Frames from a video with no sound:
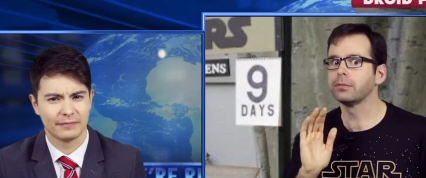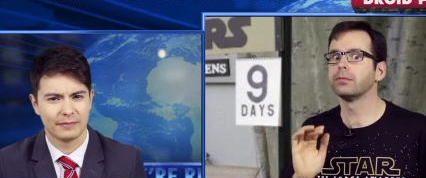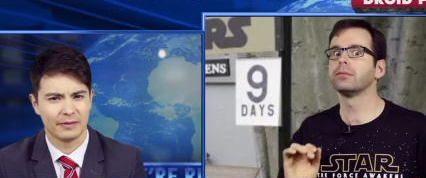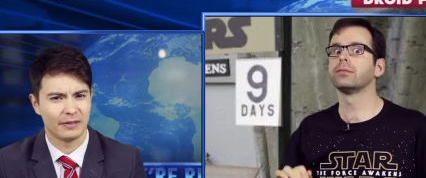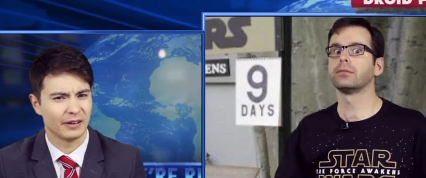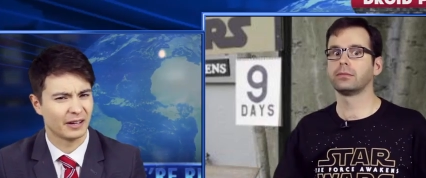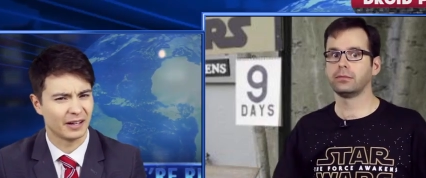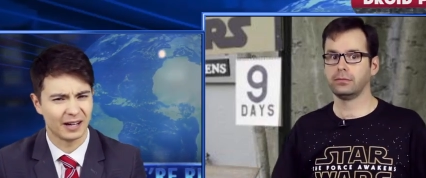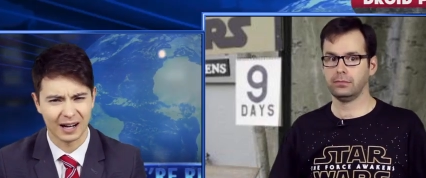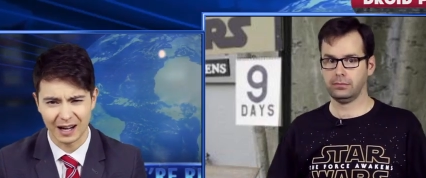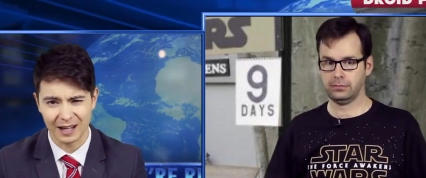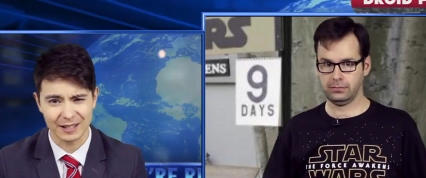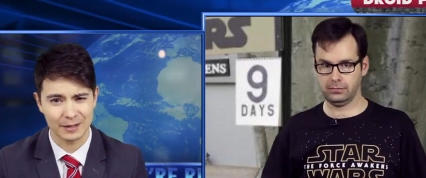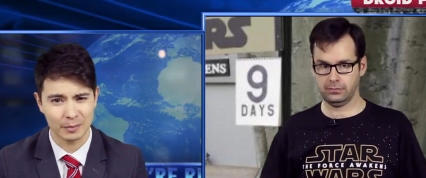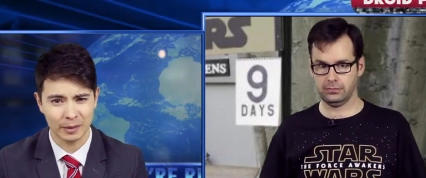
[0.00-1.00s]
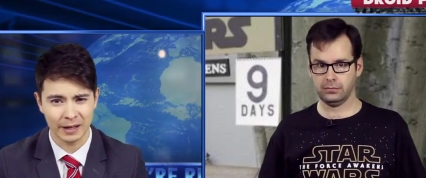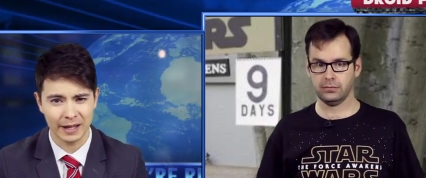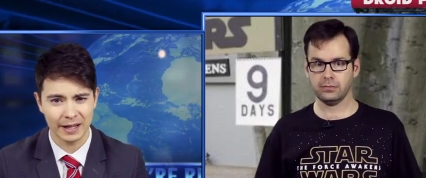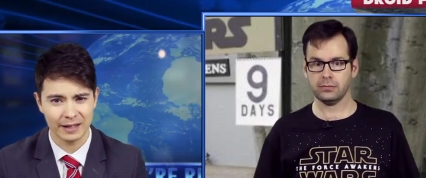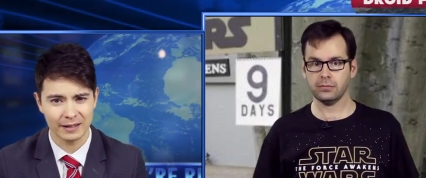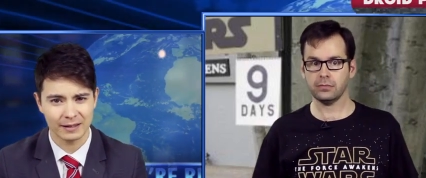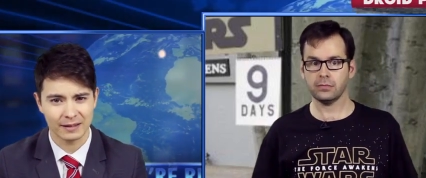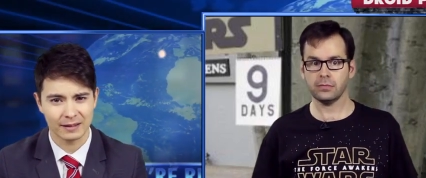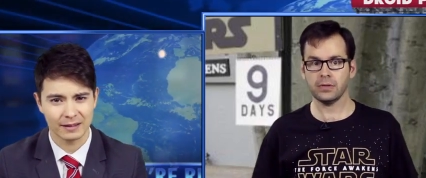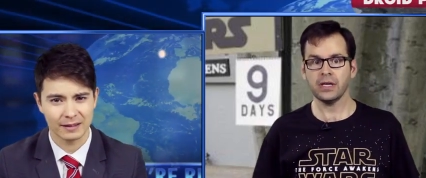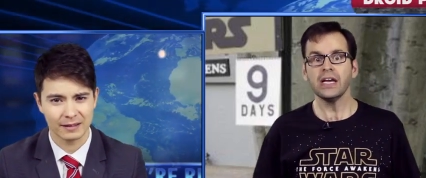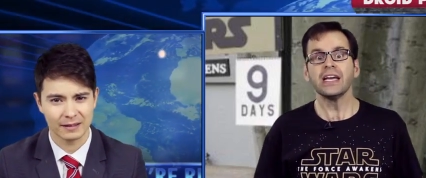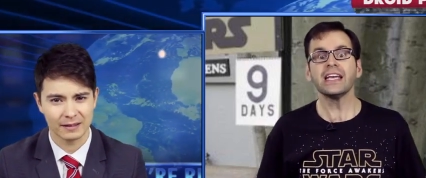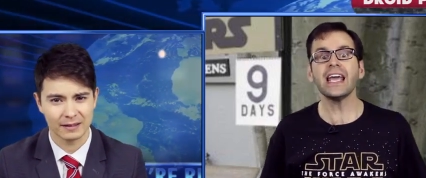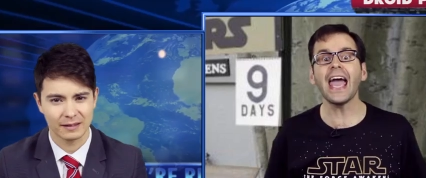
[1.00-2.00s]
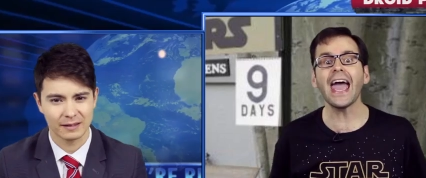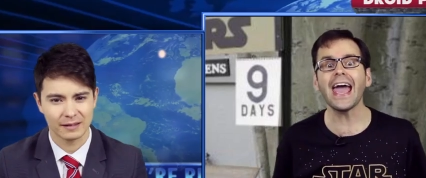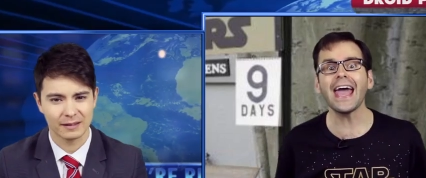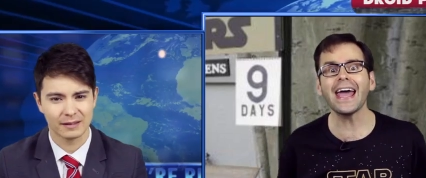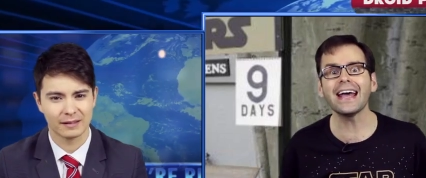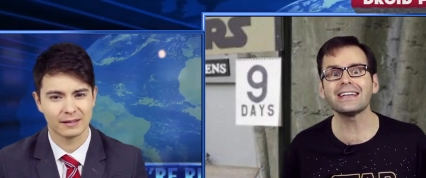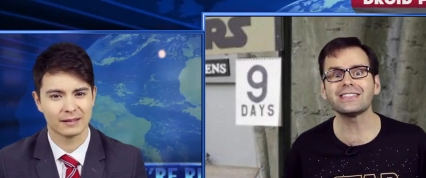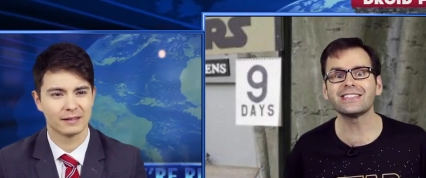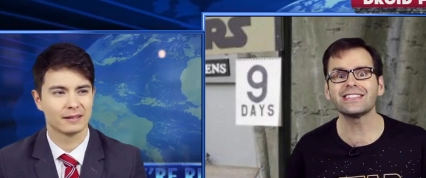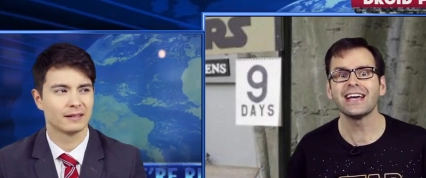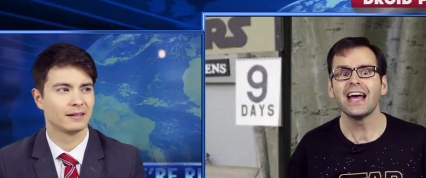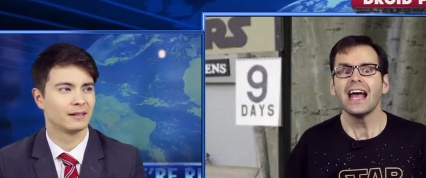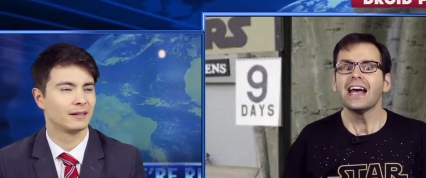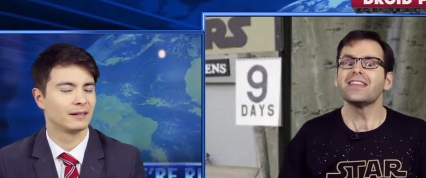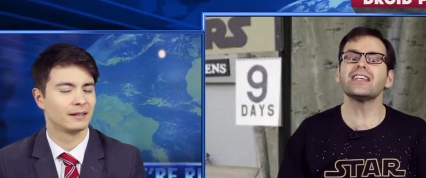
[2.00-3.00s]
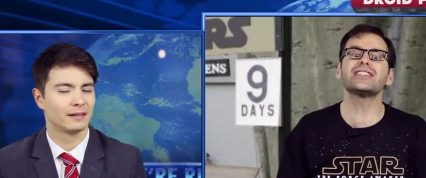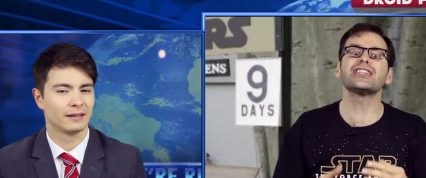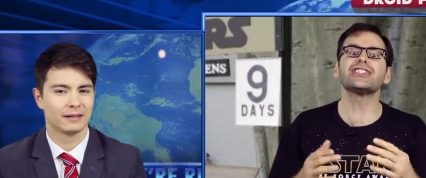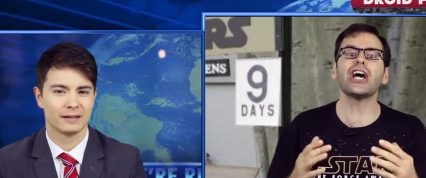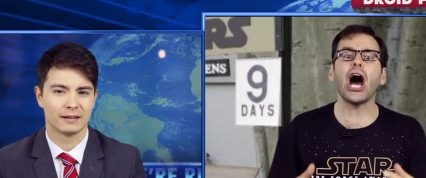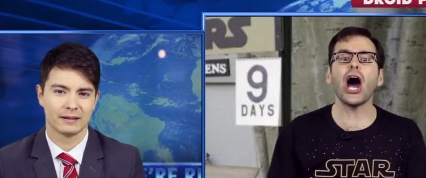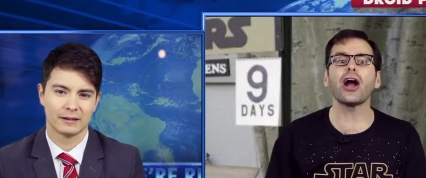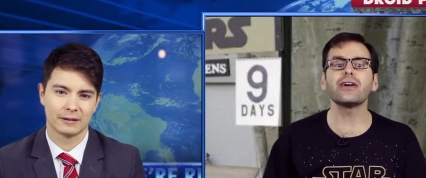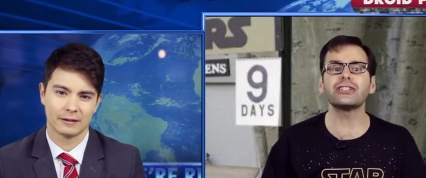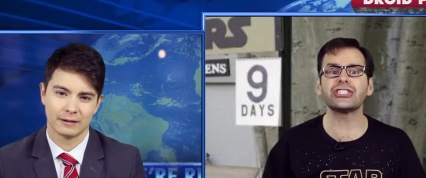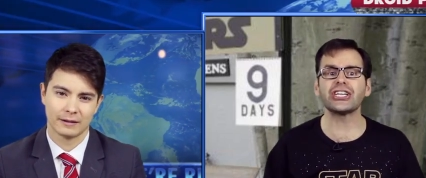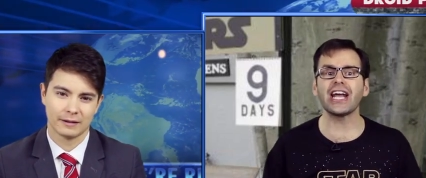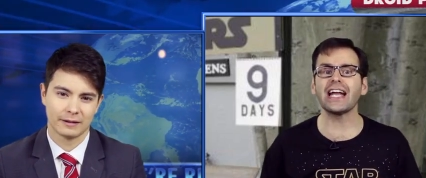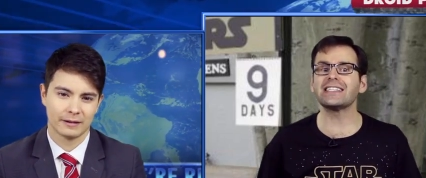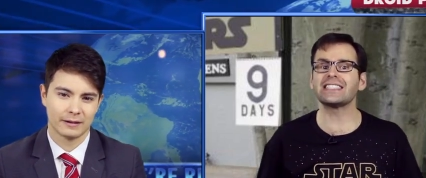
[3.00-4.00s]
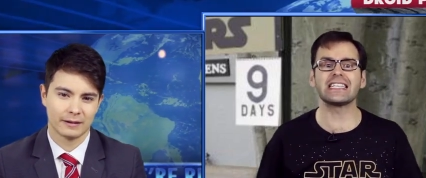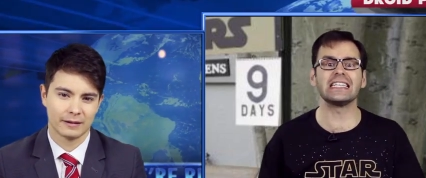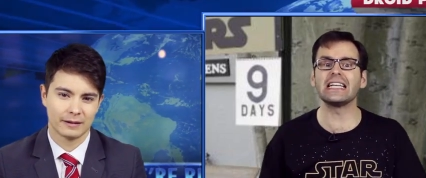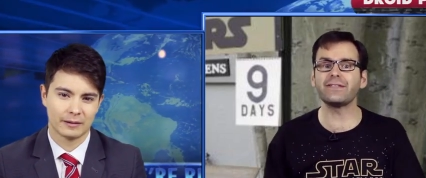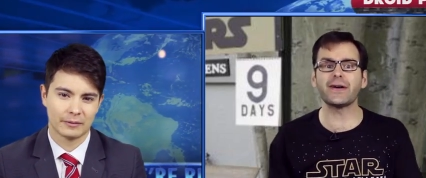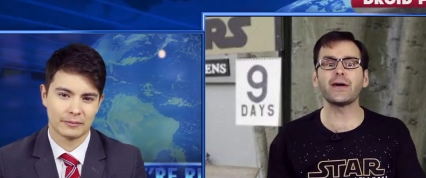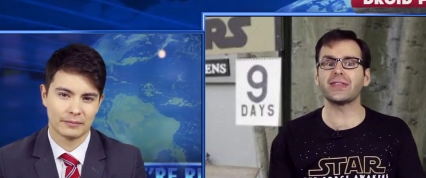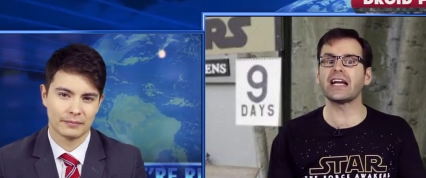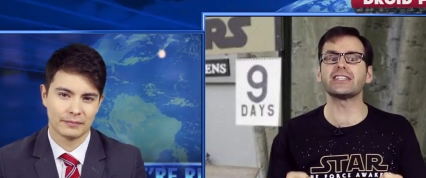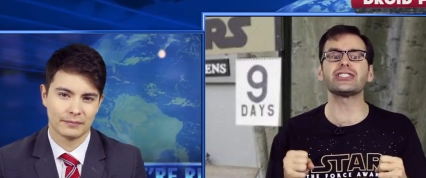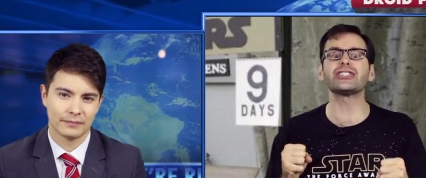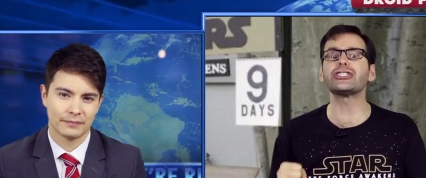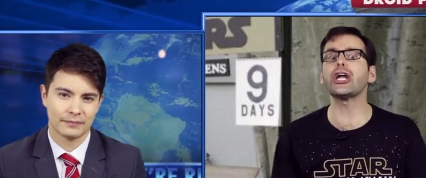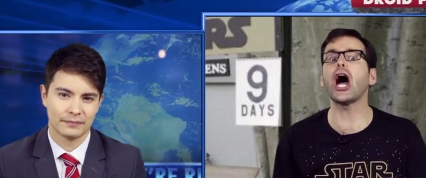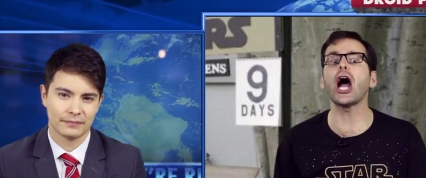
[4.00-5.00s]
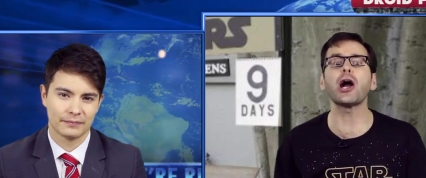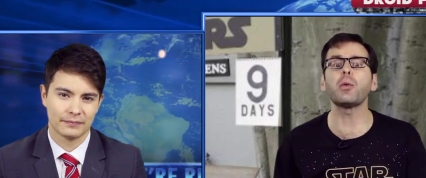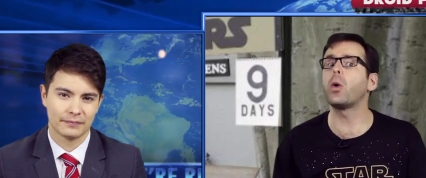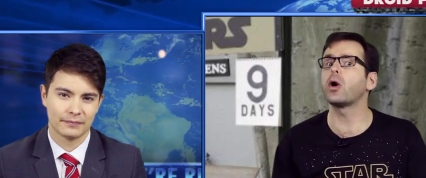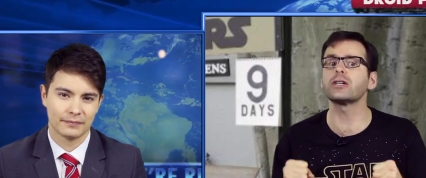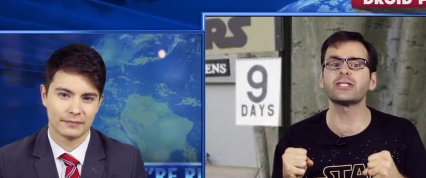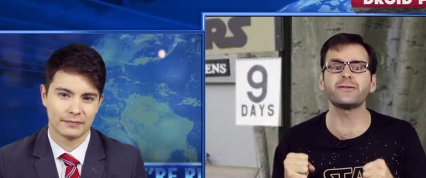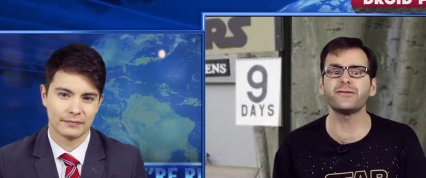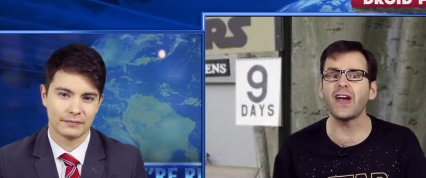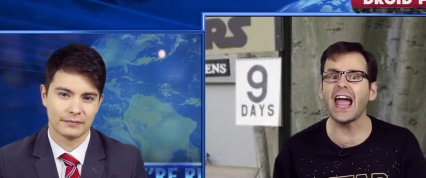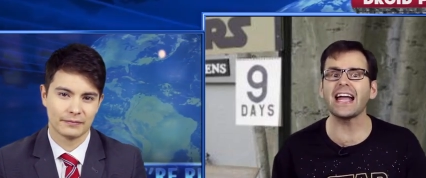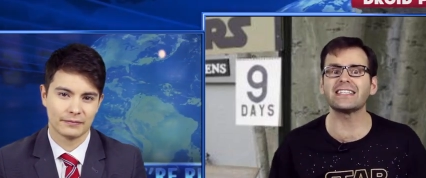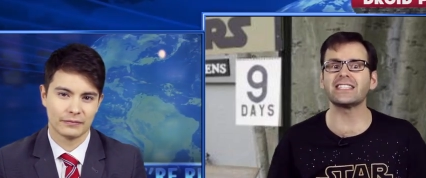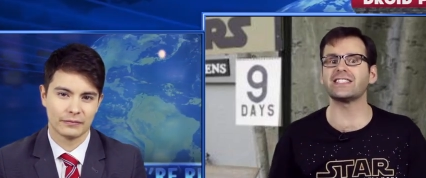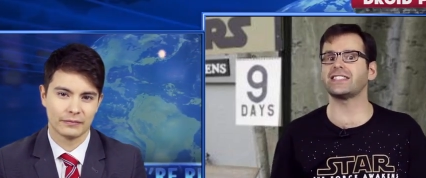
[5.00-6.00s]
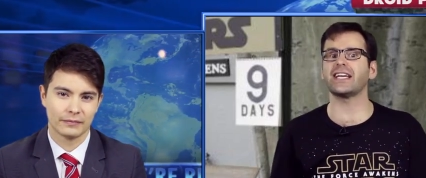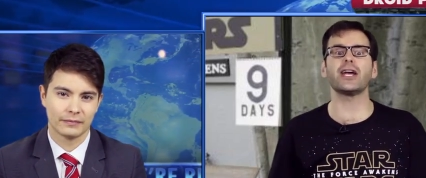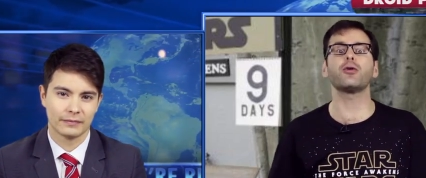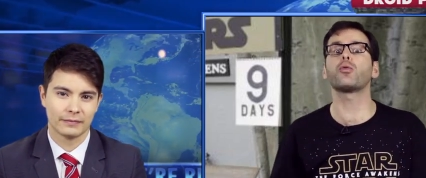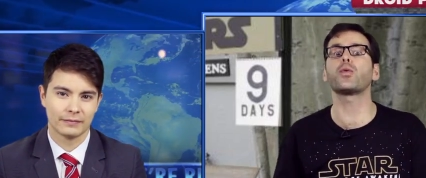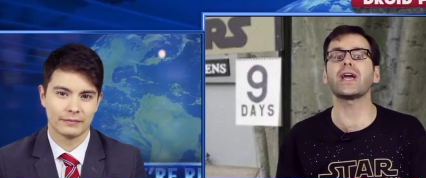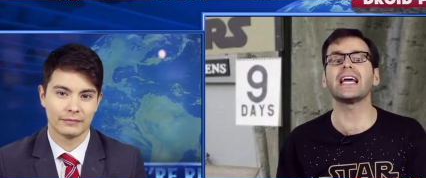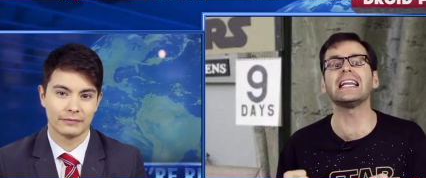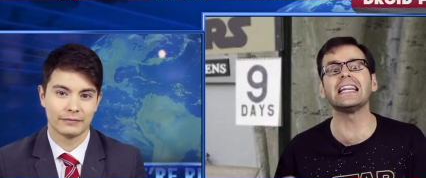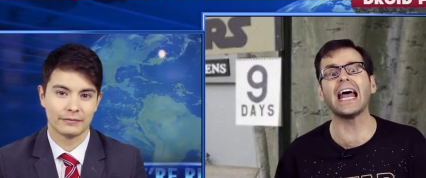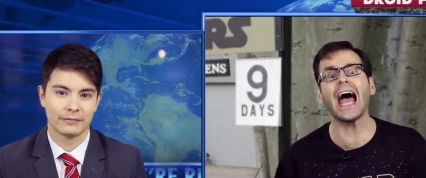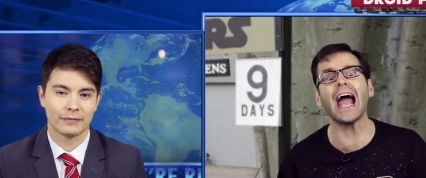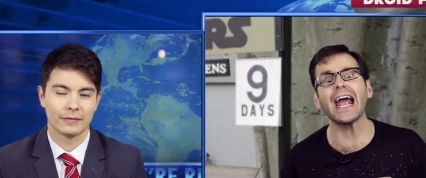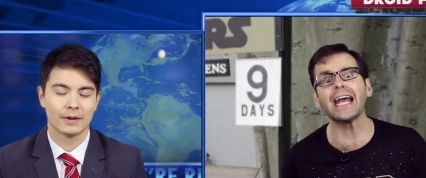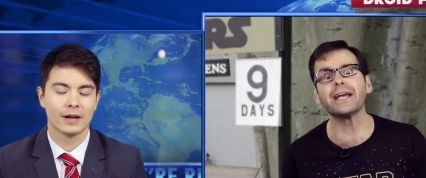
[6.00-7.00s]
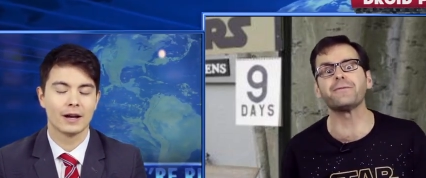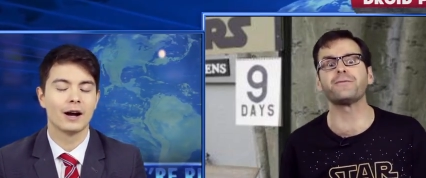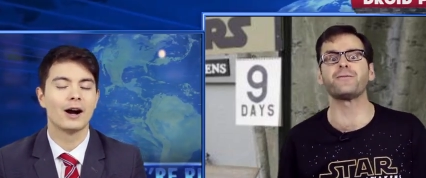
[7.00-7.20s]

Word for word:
Speaker 1: The cosplay?
Speaker 2: Yes, this is our chance to live out that Star Wars fantasy in real life.